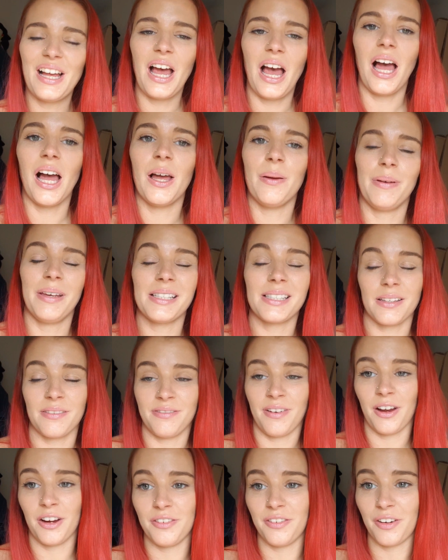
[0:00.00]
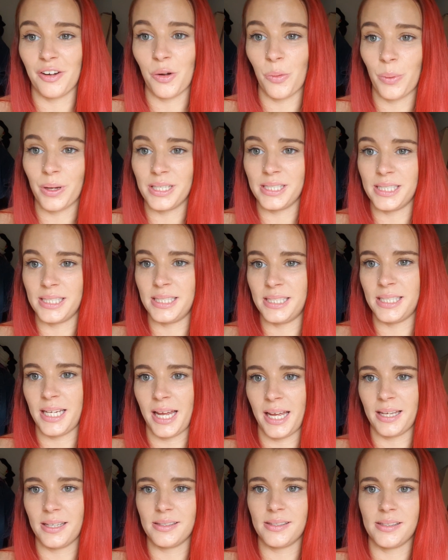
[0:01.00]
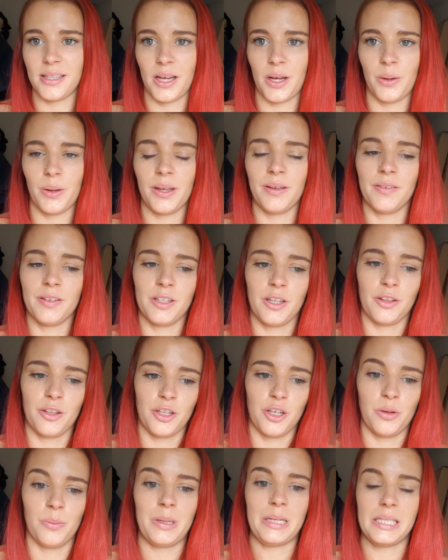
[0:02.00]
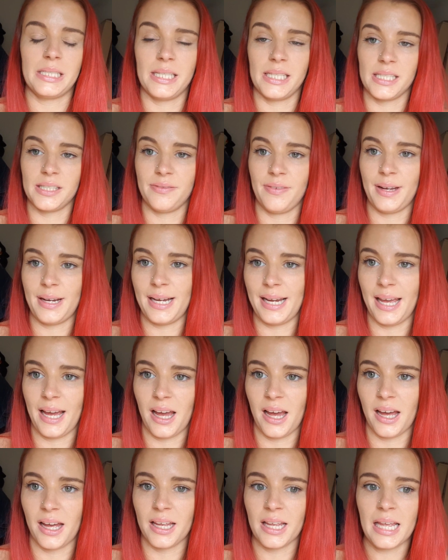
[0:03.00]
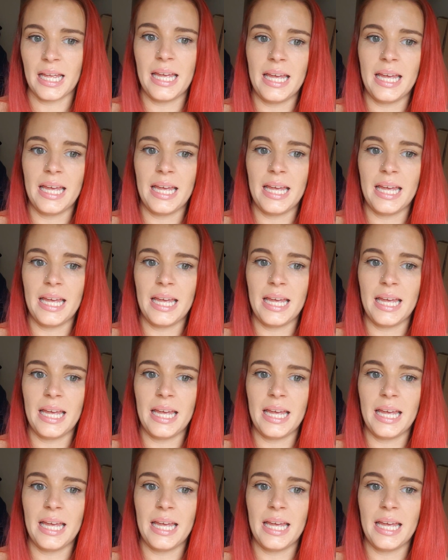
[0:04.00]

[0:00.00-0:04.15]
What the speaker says: It's very, very windy today, so even though the humidity is fairly high,